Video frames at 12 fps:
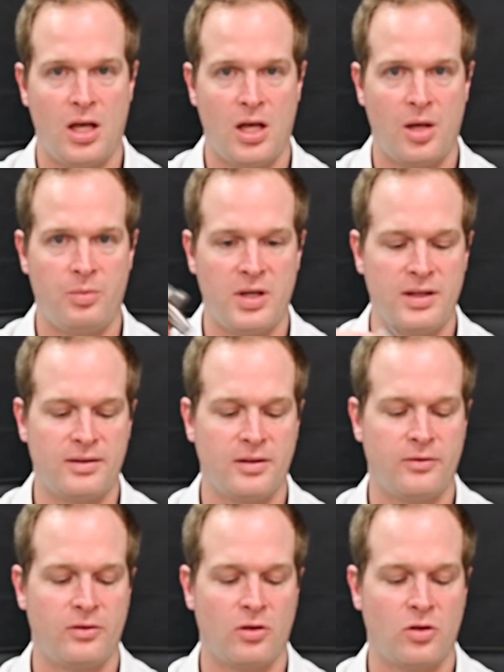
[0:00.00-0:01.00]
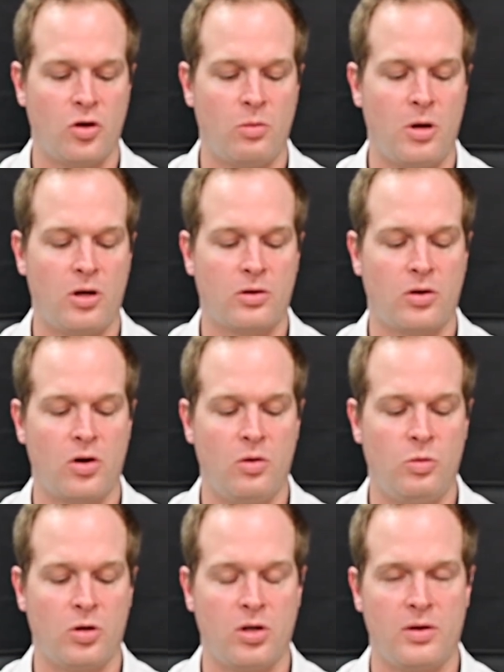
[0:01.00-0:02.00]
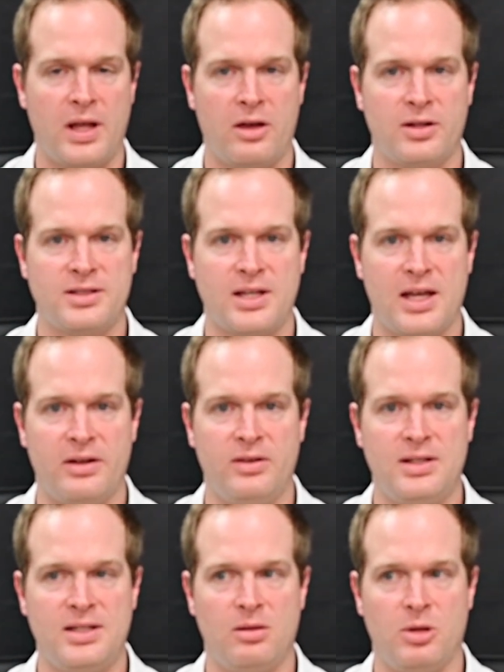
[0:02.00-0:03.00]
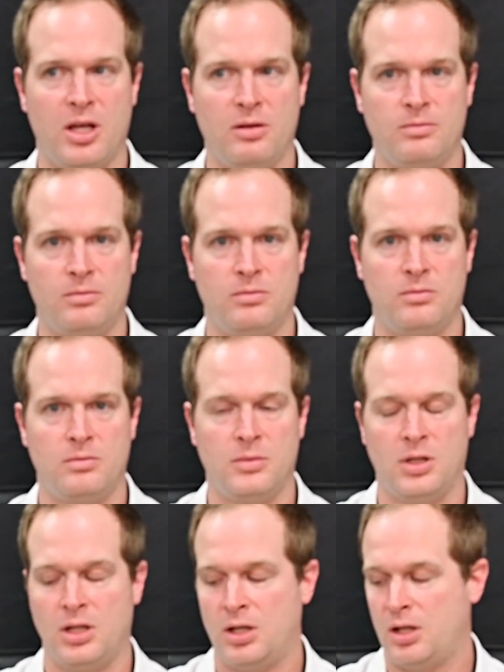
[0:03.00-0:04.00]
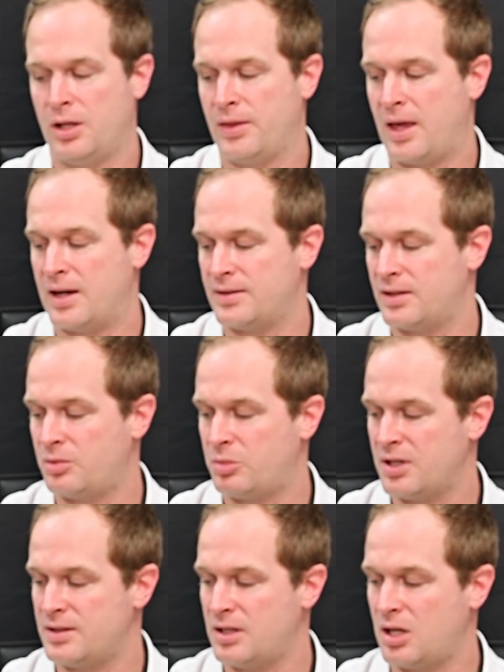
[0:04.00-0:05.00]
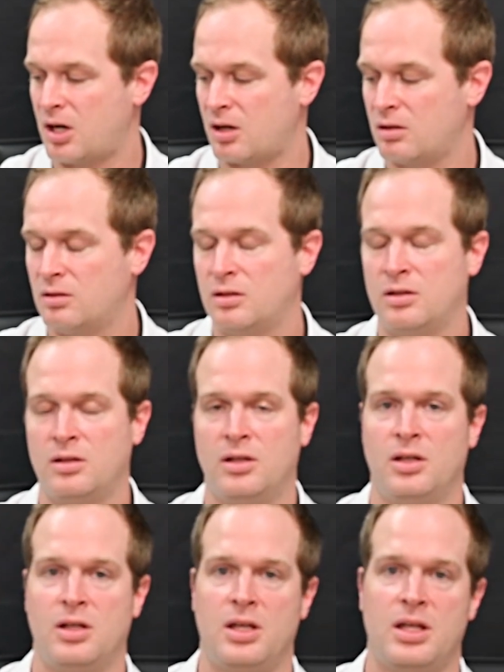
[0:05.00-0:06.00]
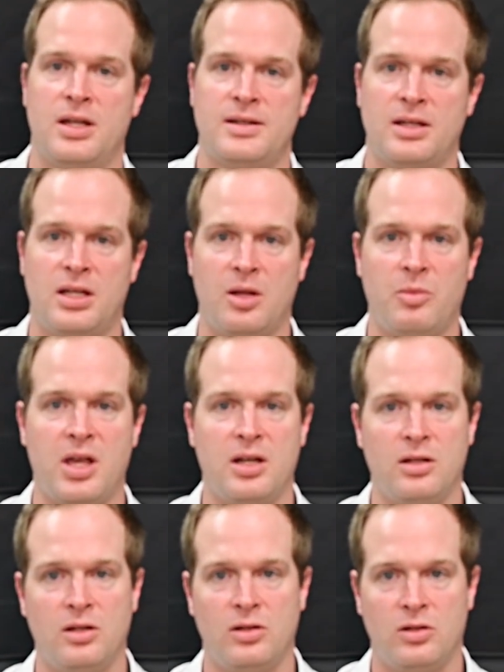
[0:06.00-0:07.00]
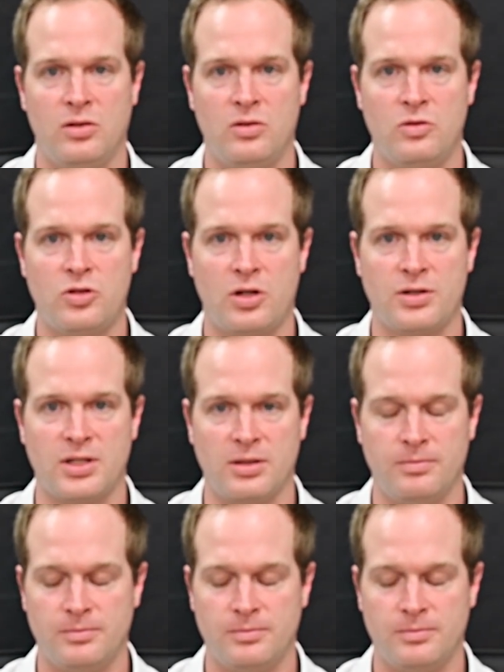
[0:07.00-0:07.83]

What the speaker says: A piece of cobalt chrome will go down inside of the tibia, and that is this piece here. It is again made in New Jersey.